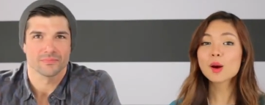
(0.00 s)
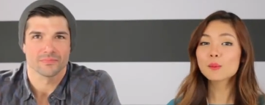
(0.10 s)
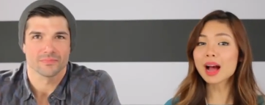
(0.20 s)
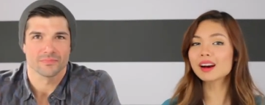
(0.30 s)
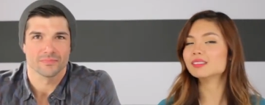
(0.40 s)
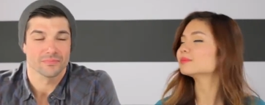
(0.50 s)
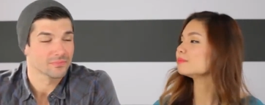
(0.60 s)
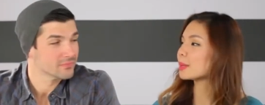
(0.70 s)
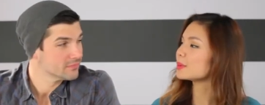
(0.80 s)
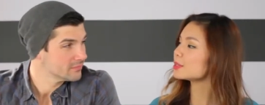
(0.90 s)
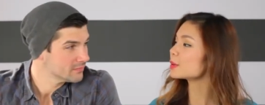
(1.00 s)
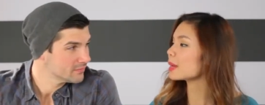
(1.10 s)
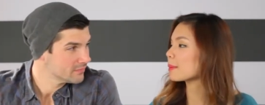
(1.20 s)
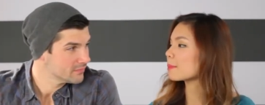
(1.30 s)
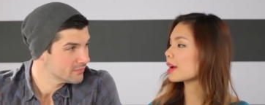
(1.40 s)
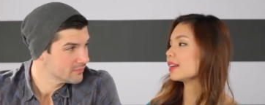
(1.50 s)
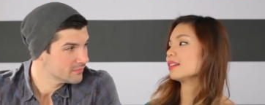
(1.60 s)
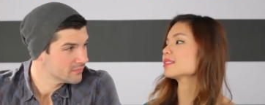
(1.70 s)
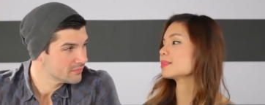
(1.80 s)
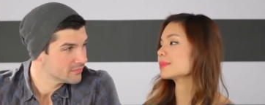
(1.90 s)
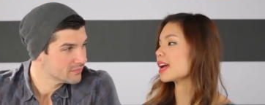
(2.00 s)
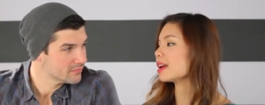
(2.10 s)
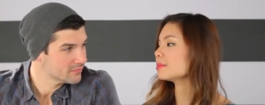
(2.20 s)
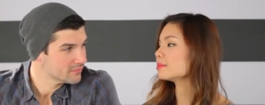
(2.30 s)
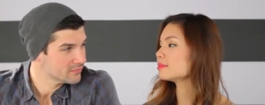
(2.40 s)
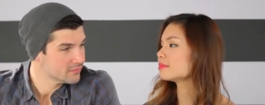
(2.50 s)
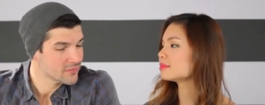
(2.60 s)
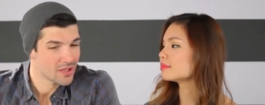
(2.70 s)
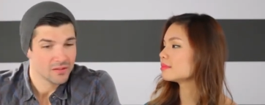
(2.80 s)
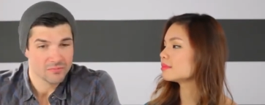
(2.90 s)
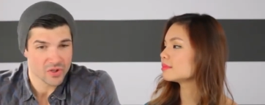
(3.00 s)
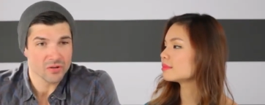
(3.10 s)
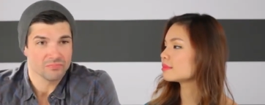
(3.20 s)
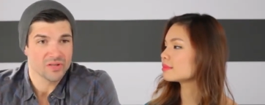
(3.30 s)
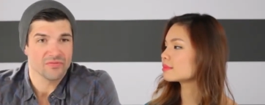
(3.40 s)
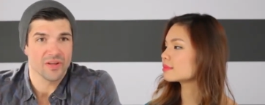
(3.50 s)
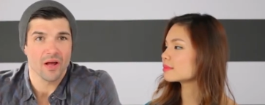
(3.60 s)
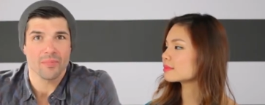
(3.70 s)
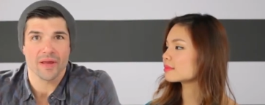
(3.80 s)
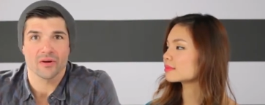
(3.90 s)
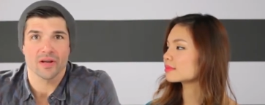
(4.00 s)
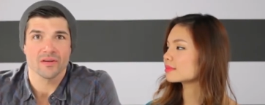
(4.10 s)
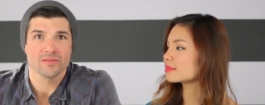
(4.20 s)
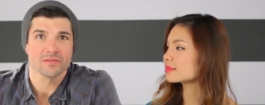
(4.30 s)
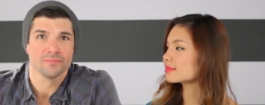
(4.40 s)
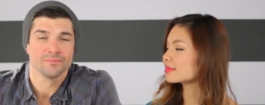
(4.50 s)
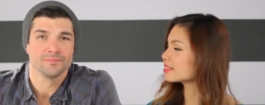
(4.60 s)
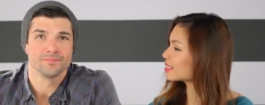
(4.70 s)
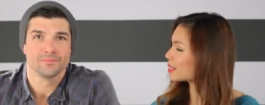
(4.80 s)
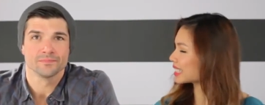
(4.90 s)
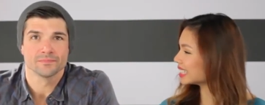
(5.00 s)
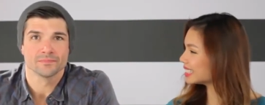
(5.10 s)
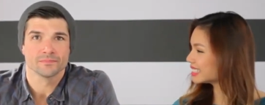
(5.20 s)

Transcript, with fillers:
Speaker 1: Well, maybe you could paint my nails sometime.
Speaker 2: Sure, Tiffany, I'll paint your nails.
Speaker 1: Really?